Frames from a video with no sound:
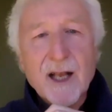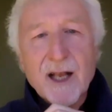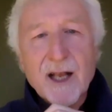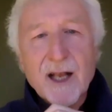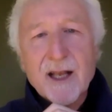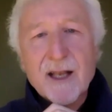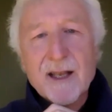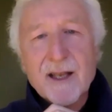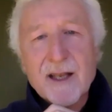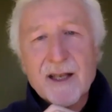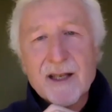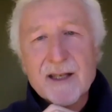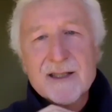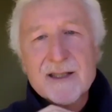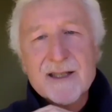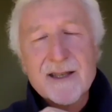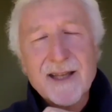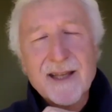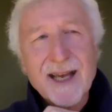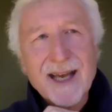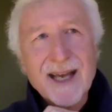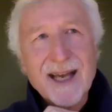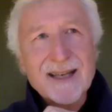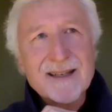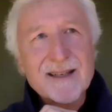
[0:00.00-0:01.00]
is
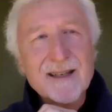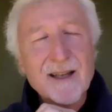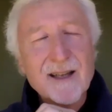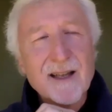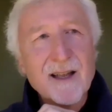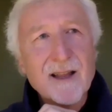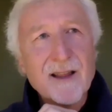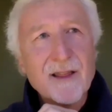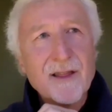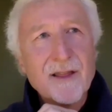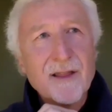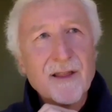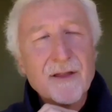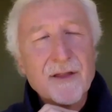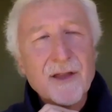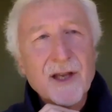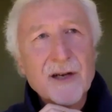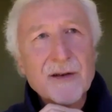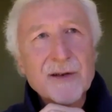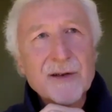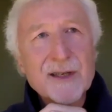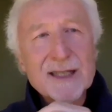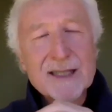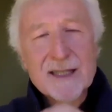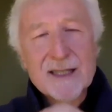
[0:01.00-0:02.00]
that
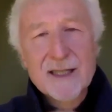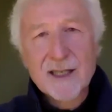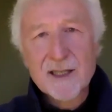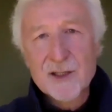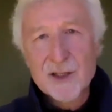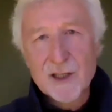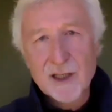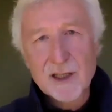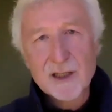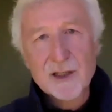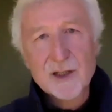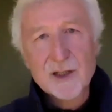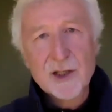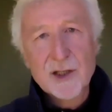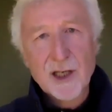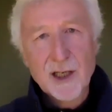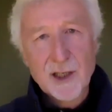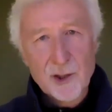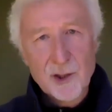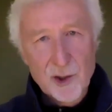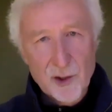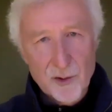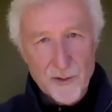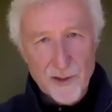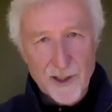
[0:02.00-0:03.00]
there is this
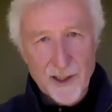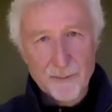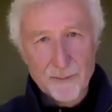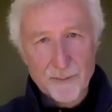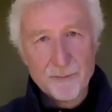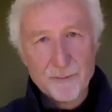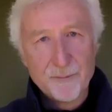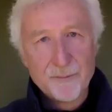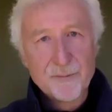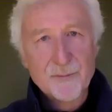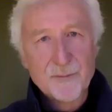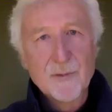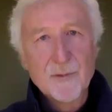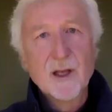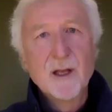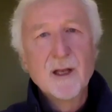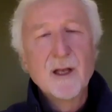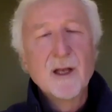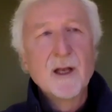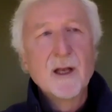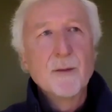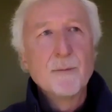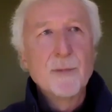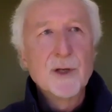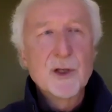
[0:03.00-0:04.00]
continuum
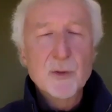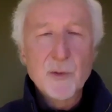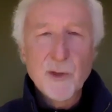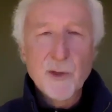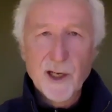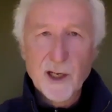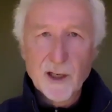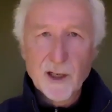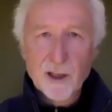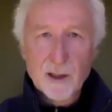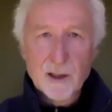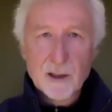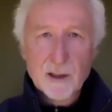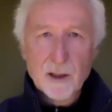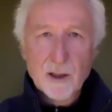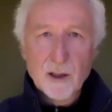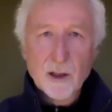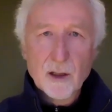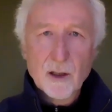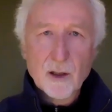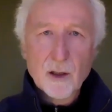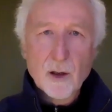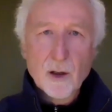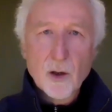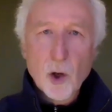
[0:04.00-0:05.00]
between
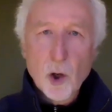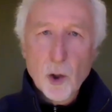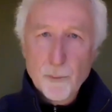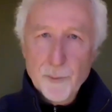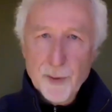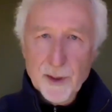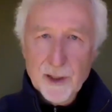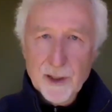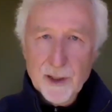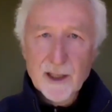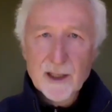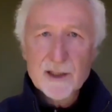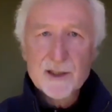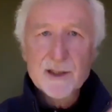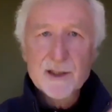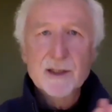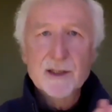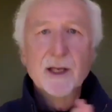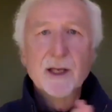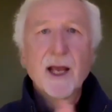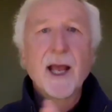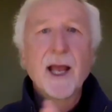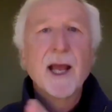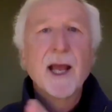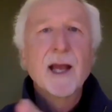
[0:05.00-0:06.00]
openness
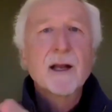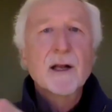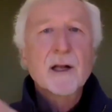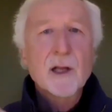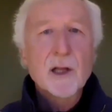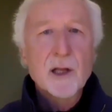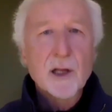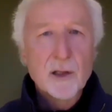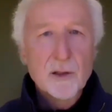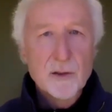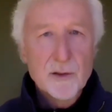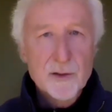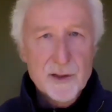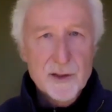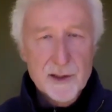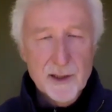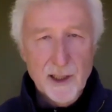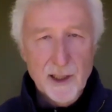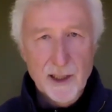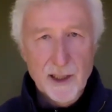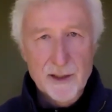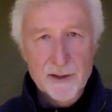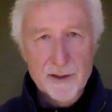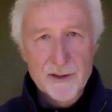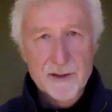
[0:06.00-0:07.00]
and
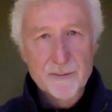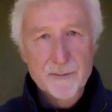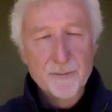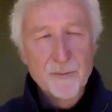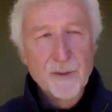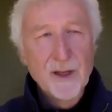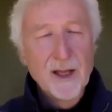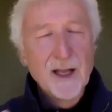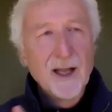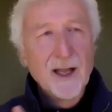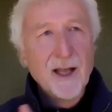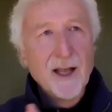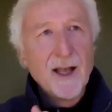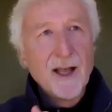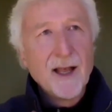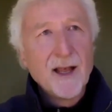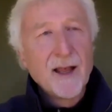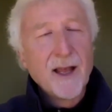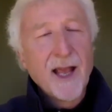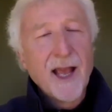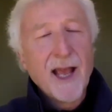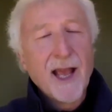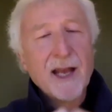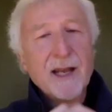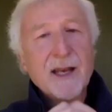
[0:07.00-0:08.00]
closedness.
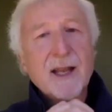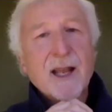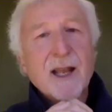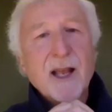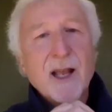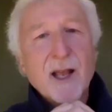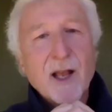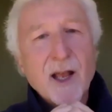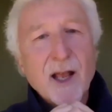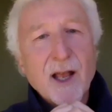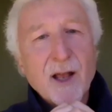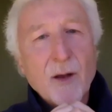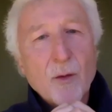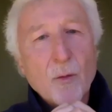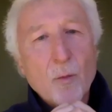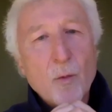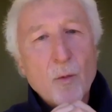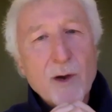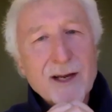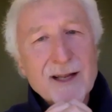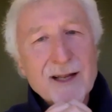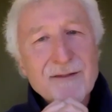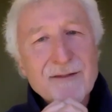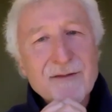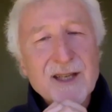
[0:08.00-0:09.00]
And
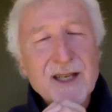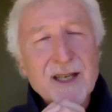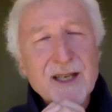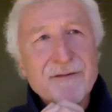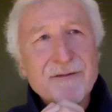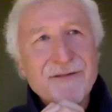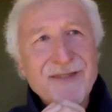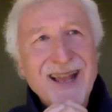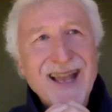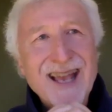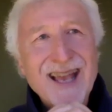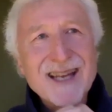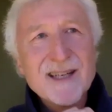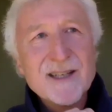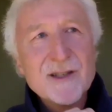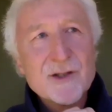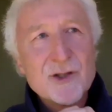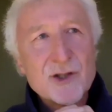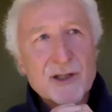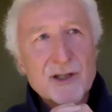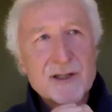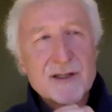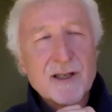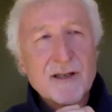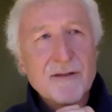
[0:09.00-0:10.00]
one of the
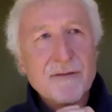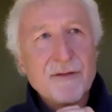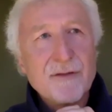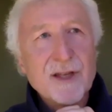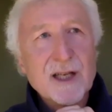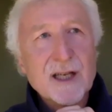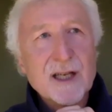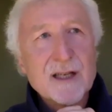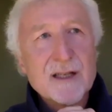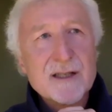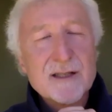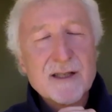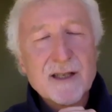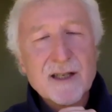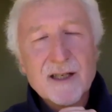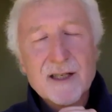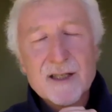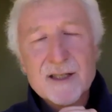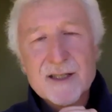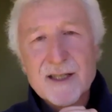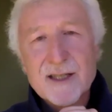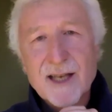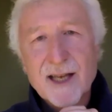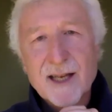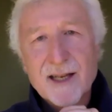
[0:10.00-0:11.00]
advantages of this
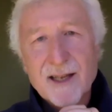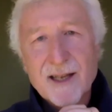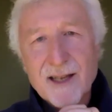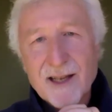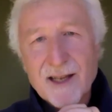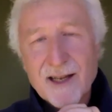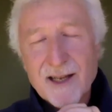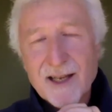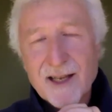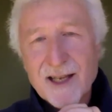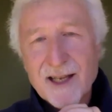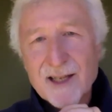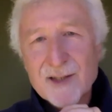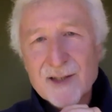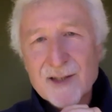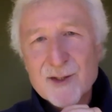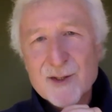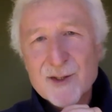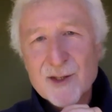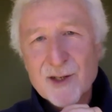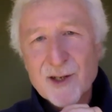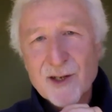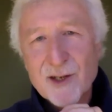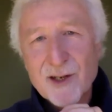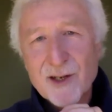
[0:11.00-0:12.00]
is that it can
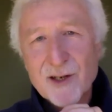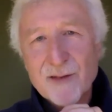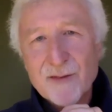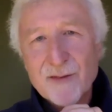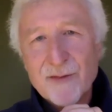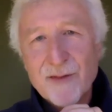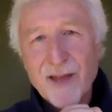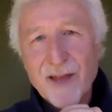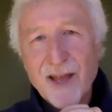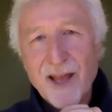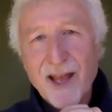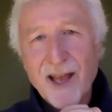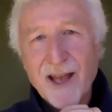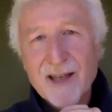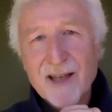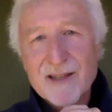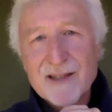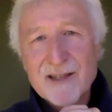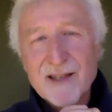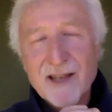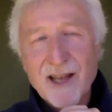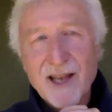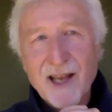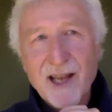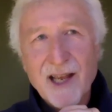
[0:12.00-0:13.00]
serve as
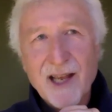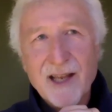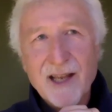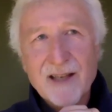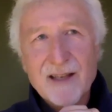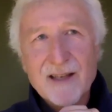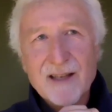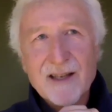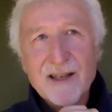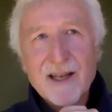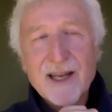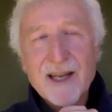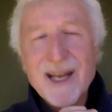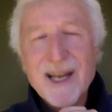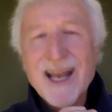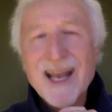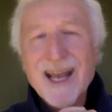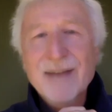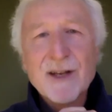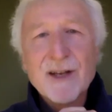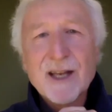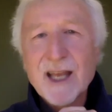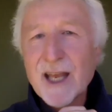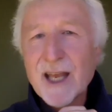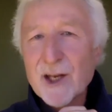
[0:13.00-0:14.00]
a
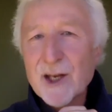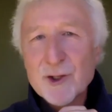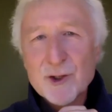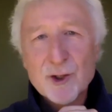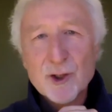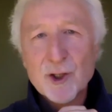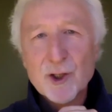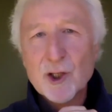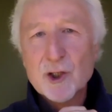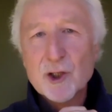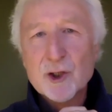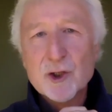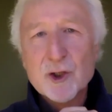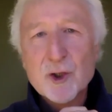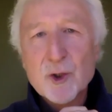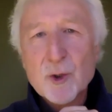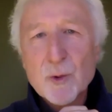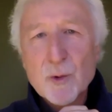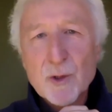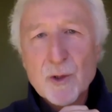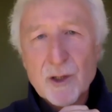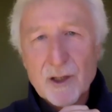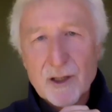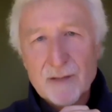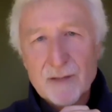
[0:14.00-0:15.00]
navigational
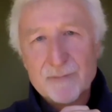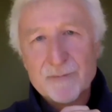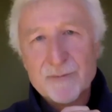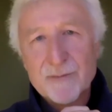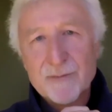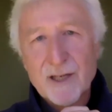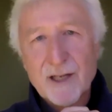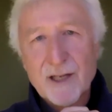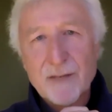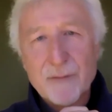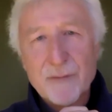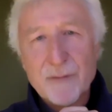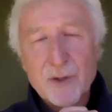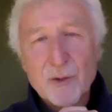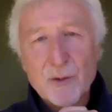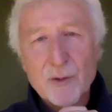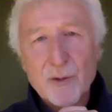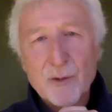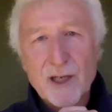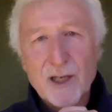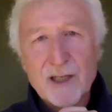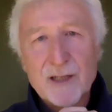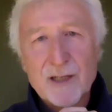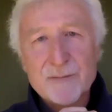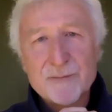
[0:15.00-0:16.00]
tool, if you
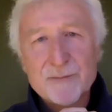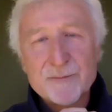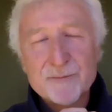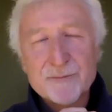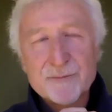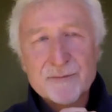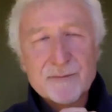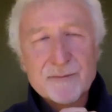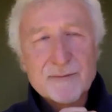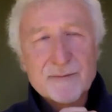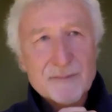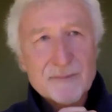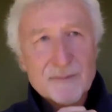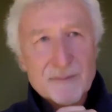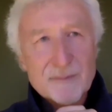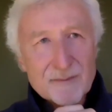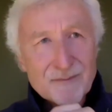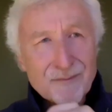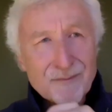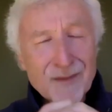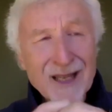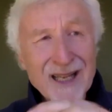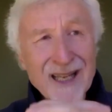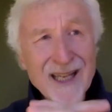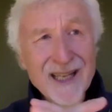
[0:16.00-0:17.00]
will.
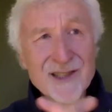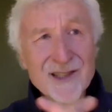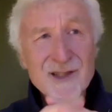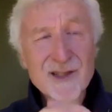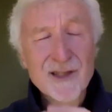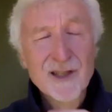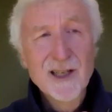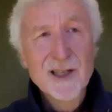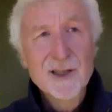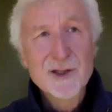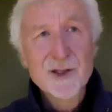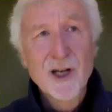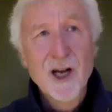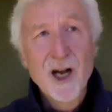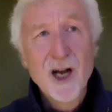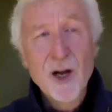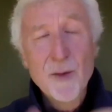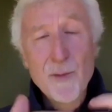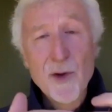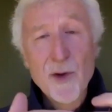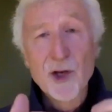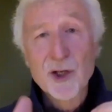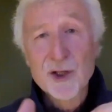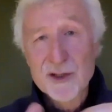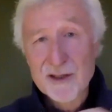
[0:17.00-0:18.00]
It's
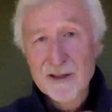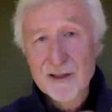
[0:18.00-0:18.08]
almost